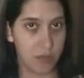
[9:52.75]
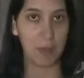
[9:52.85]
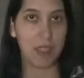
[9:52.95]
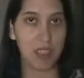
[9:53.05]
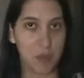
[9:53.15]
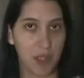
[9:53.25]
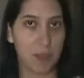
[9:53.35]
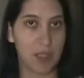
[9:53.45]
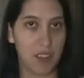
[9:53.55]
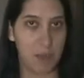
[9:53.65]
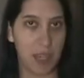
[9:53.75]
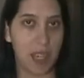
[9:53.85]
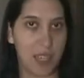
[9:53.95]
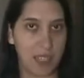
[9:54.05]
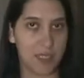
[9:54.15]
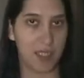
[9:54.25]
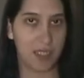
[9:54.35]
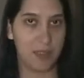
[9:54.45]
Maybe these will help give me an insight.